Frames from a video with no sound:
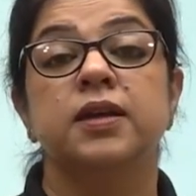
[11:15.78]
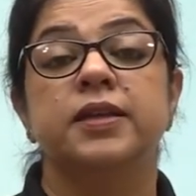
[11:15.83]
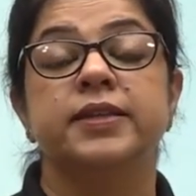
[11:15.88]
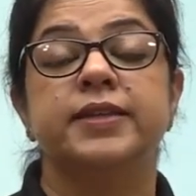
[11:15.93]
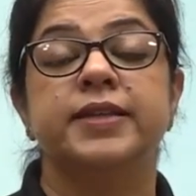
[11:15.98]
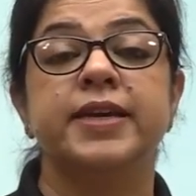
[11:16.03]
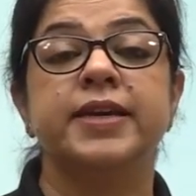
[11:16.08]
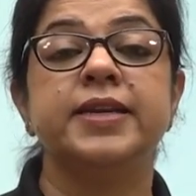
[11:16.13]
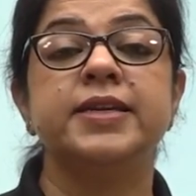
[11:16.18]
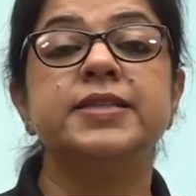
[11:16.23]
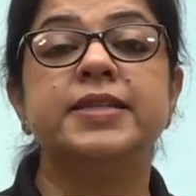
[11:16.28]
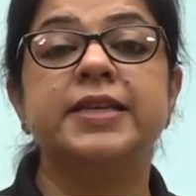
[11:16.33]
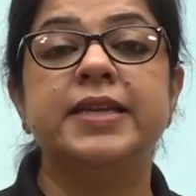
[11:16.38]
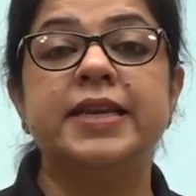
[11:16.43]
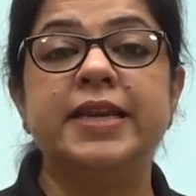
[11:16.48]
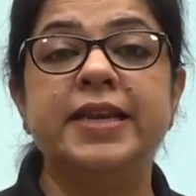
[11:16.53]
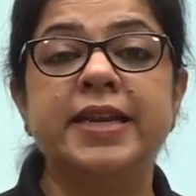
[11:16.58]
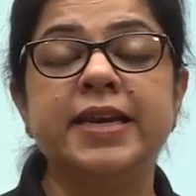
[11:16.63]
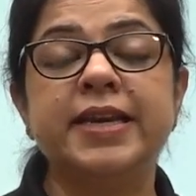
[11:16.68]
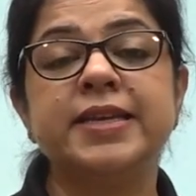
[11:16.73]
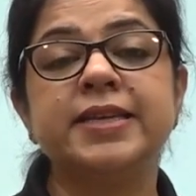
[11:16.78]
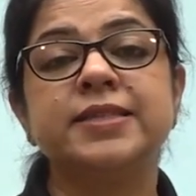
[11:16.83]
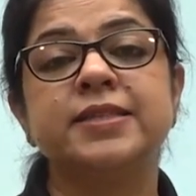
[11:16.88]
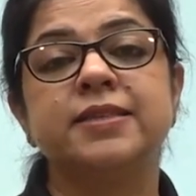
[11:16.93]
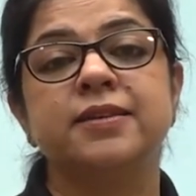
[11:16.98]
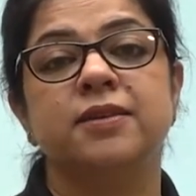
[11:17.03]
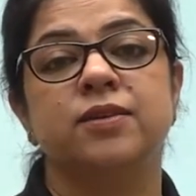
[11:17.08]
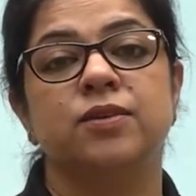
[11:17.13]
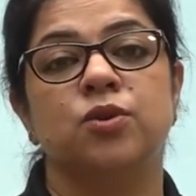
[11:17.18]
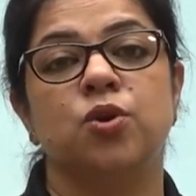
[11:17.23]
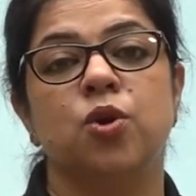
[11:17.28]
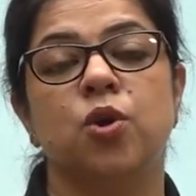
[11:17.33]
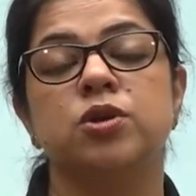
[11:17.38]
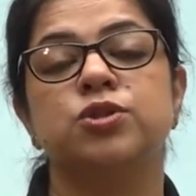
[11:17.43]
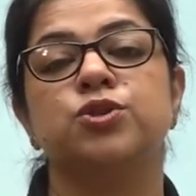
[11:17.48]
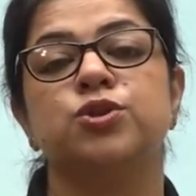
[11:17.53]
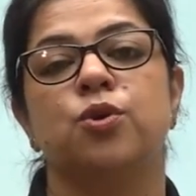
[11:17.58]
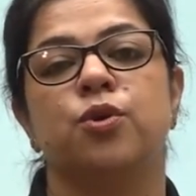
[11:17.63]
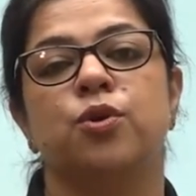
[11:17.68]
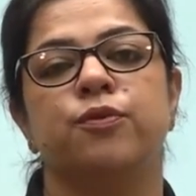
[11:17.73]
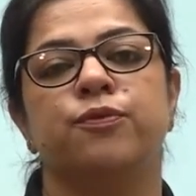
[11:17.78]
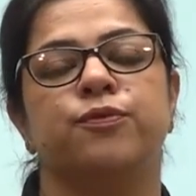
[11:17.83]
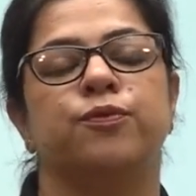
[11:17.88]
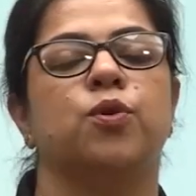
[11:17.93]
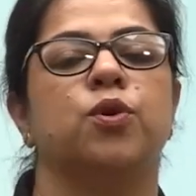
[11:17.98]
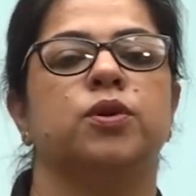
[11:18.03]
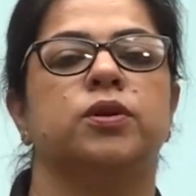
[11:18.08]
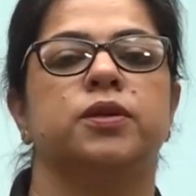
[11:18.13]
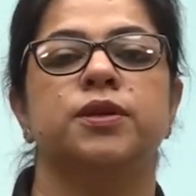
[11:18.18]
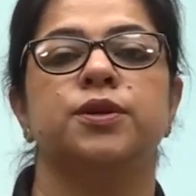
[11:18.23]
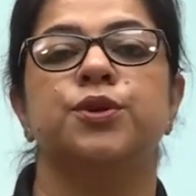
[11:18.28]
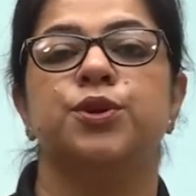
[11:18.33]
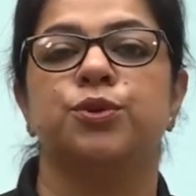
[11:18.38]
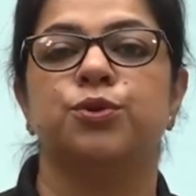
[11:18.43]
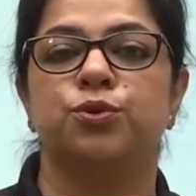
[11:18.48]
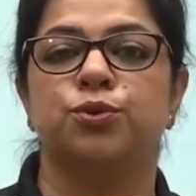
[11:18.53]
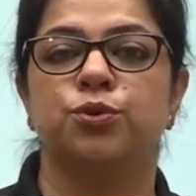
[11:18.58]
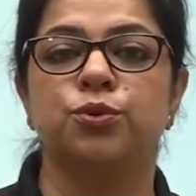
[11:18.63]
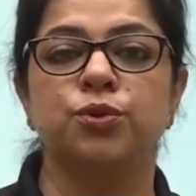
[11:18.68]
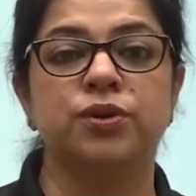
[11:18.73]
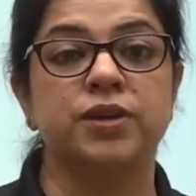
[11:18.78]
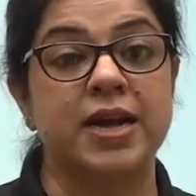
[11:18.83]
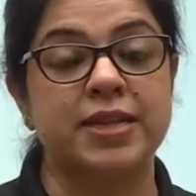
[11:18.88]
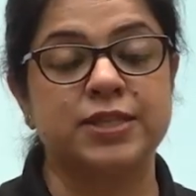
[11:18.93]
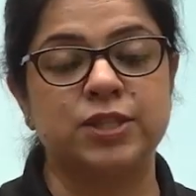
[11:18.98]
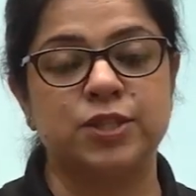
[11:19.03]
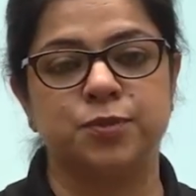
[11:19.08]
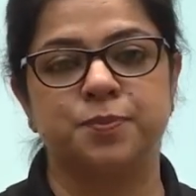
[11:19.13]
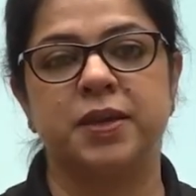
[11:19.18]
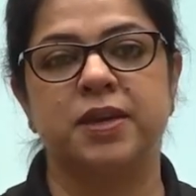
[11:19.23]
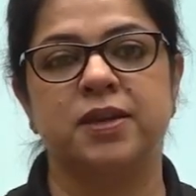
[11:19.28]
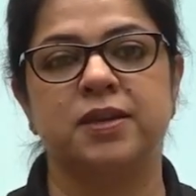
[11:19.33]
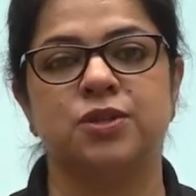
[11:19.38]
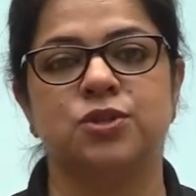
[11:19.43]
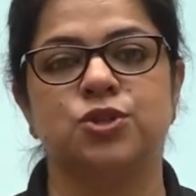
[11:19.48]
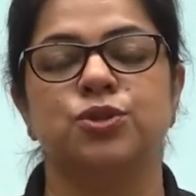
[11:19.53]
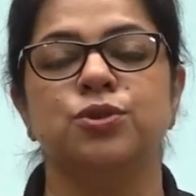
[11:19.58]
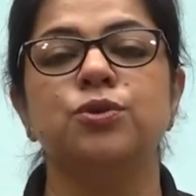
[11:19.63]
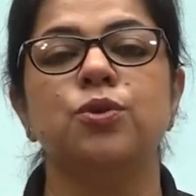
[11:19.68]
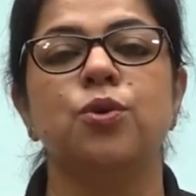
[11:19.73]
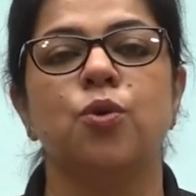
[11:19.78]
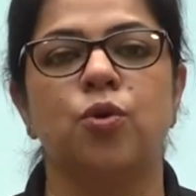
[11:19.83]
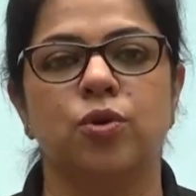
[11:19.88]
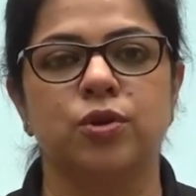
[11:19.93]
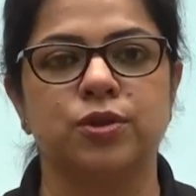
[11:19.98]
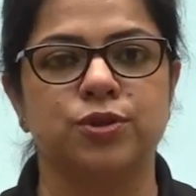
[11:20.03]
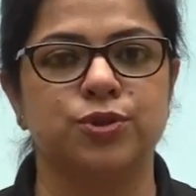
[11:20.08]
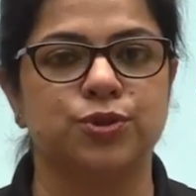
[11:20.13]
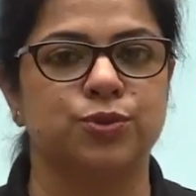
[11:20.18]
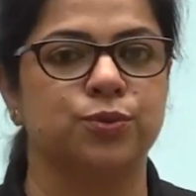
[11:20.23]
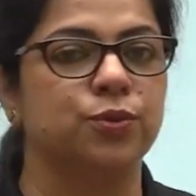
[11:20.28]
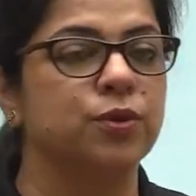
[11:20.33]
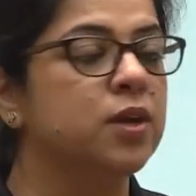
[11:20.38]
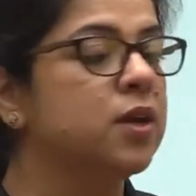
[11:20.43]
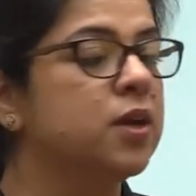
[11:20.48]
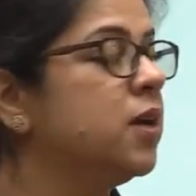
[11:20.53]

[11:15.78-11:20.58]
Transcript: there is least loss of water due to transpiration also.